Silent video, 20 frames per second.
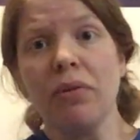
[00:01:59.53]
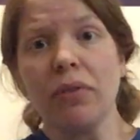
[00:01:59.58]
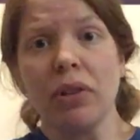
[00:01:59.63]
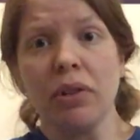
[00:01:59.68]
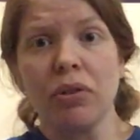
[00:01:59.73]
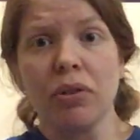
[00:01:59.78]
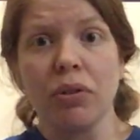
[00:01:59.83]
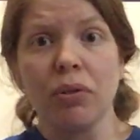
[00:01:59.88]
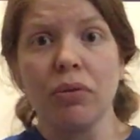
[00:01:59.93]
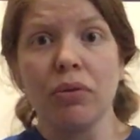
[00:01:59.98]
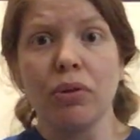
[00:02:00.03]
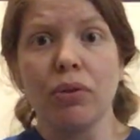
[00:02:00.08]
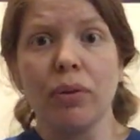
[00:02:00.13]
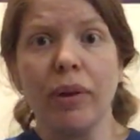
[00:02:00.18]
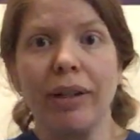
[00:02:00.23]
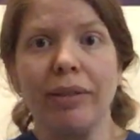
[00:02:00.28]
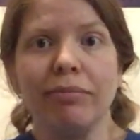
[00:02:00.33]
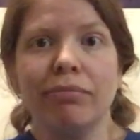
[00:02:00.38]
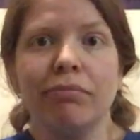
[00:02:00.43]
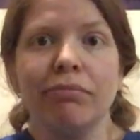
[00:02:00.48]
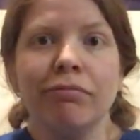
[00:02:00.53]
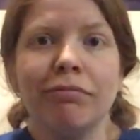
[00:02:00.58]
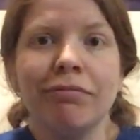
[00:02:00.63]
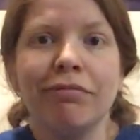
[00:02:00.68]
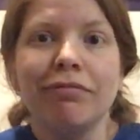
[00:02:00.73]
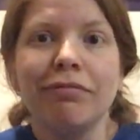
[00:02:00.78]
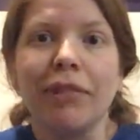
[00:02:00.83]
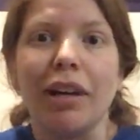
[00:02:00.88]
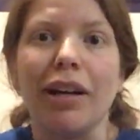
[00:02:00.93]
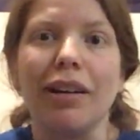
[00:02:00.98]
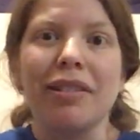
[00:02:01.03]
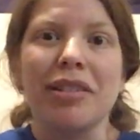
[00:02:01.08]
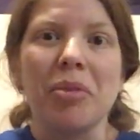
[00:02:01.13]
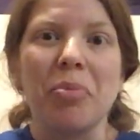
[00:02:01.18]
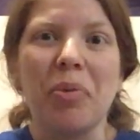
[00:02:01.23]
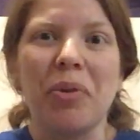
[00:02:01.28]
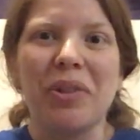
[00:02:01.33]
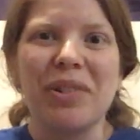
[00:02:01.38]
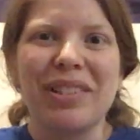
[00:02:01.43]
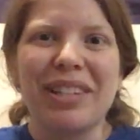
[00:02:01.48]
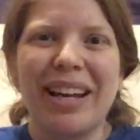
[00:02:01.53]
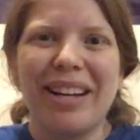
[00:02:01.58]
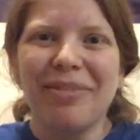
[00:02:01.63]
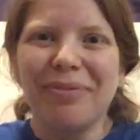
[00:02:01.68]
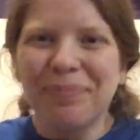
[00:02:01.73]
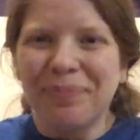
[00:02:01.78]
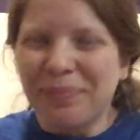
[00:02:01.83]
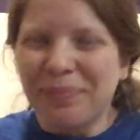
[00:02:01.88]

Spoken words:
then don't do it. Simple as that.